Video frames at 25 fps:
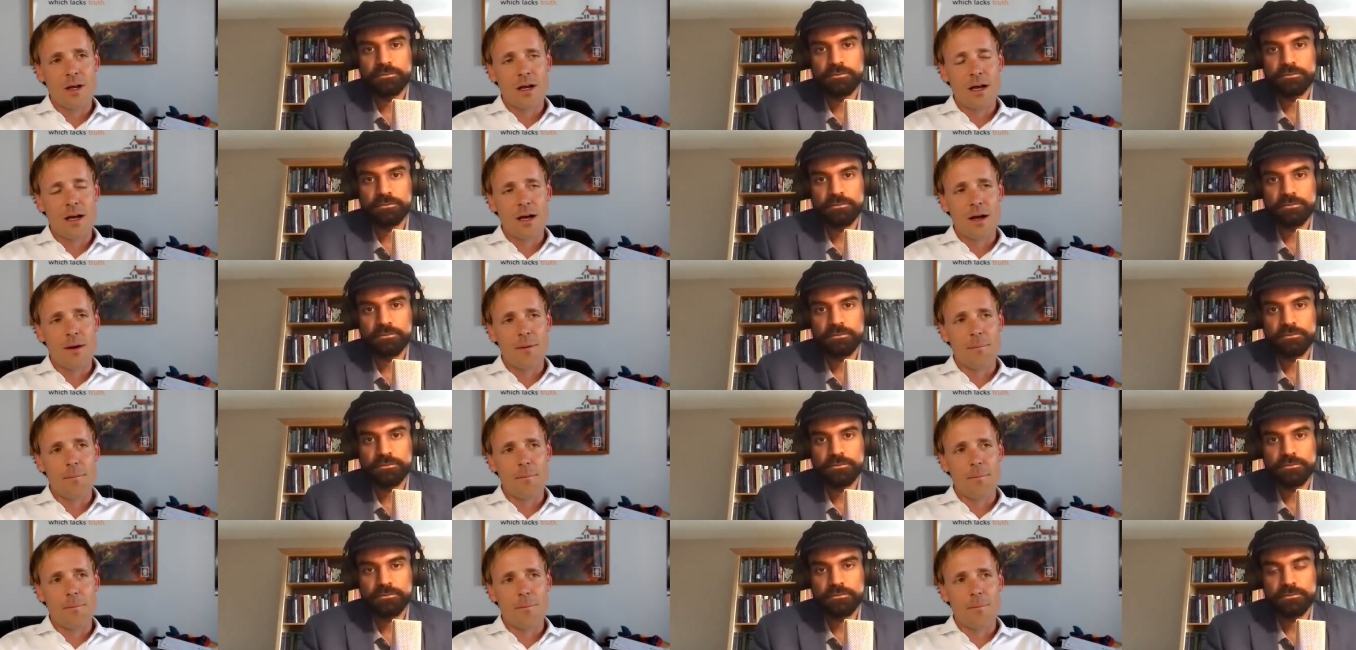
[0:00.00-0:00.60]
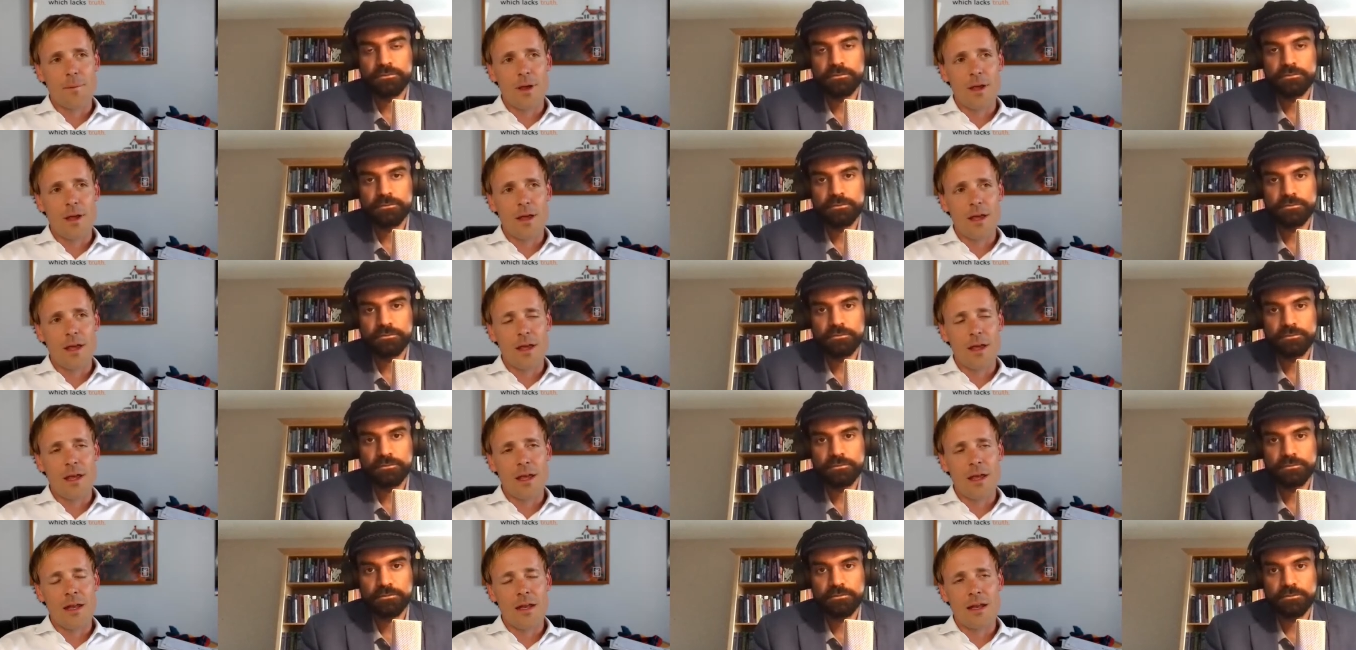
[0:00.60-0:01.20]
Speaker 1: um,
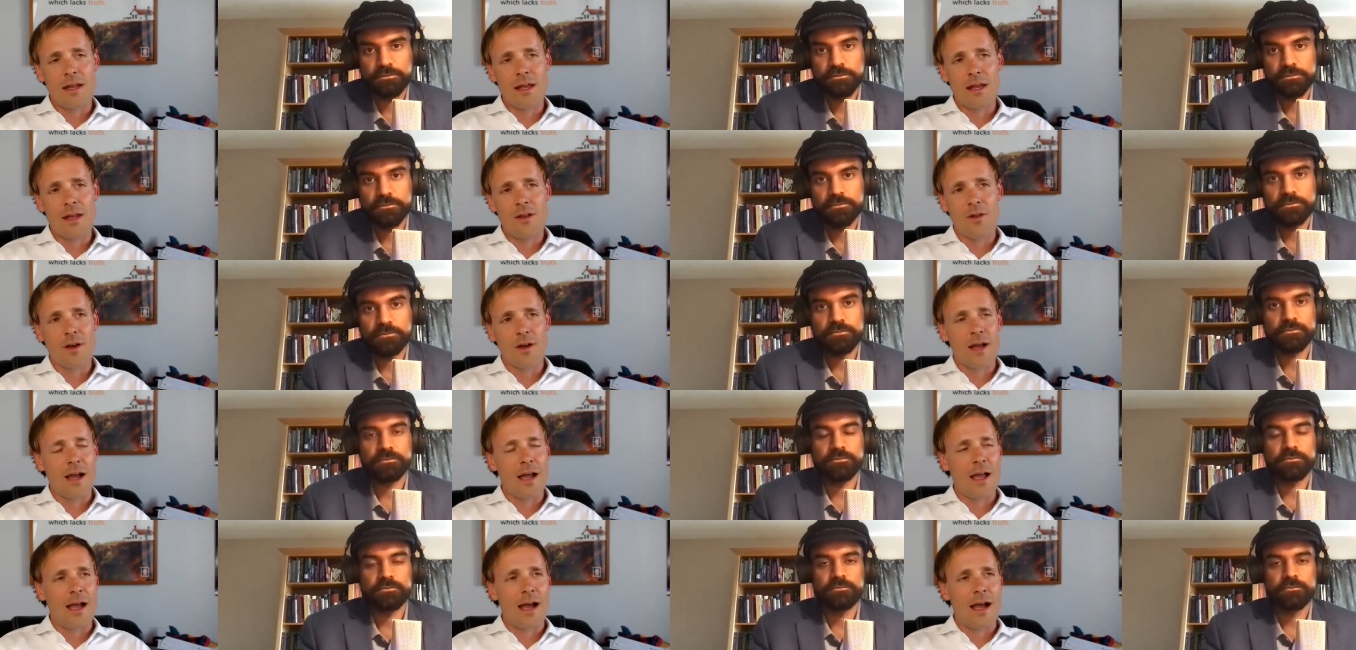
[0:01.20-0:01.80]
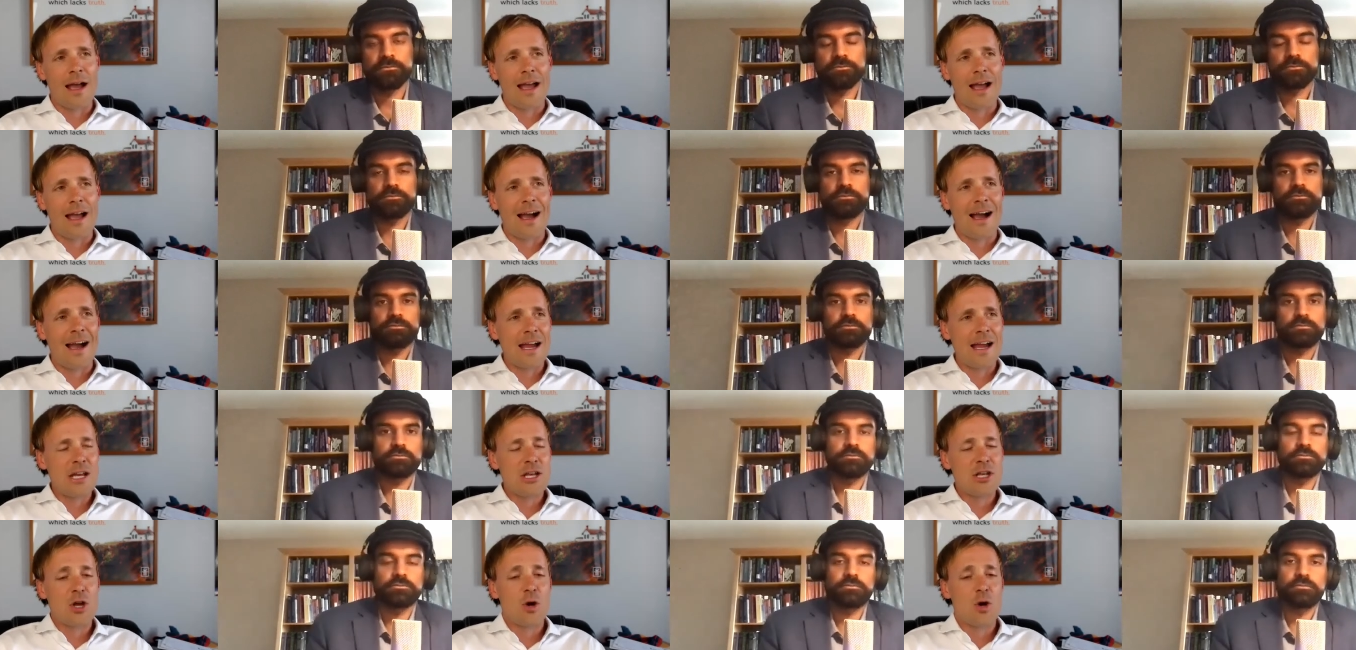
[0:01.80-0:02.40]
and and look, I, I,
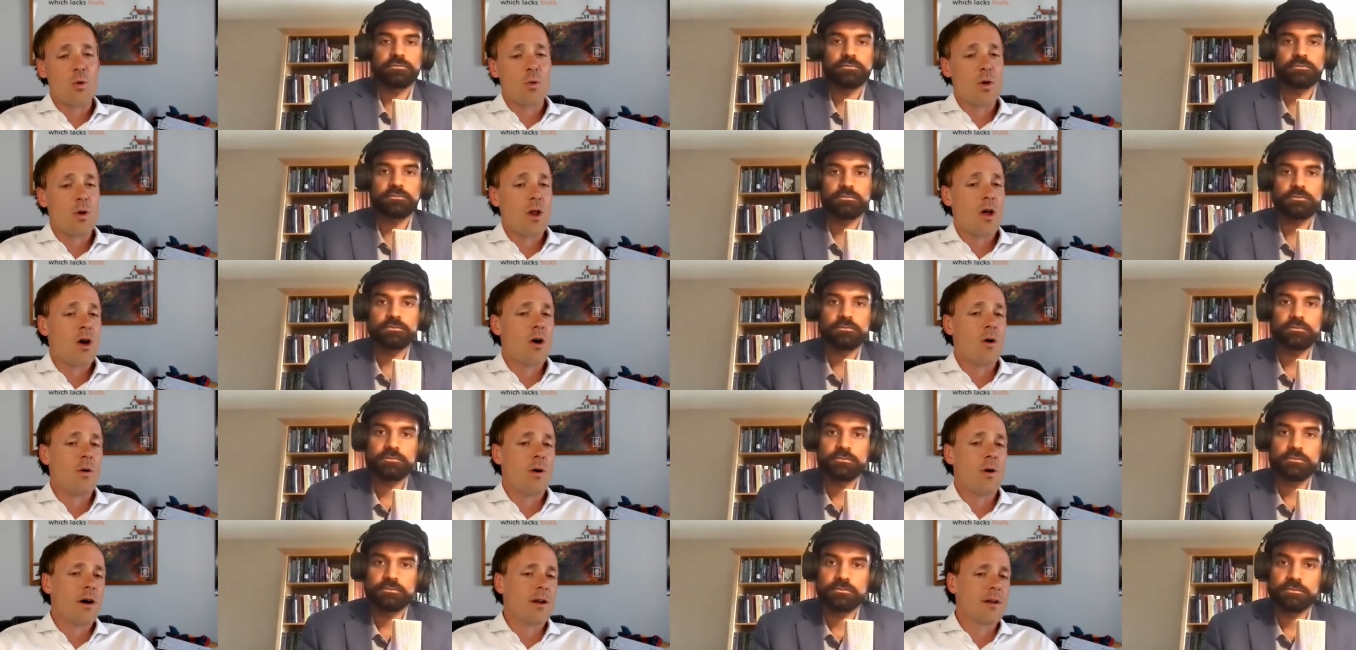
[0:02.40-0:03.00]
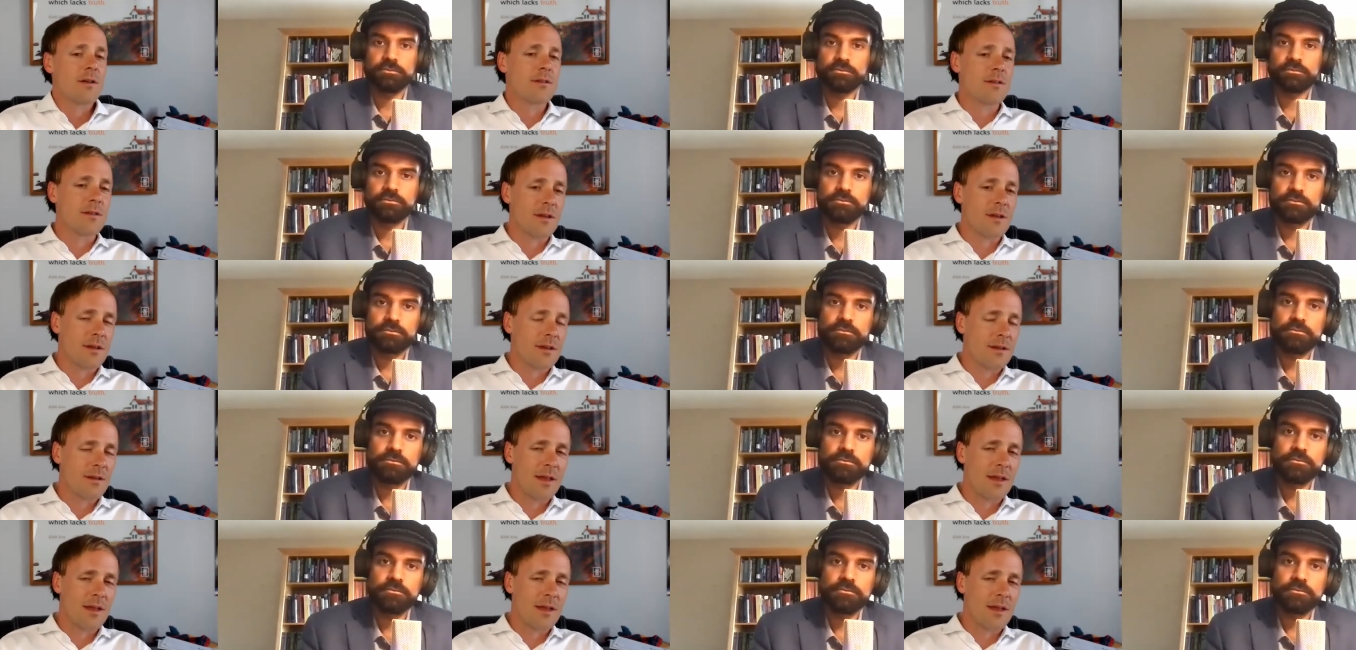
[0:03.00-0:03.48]
I don't know honestly.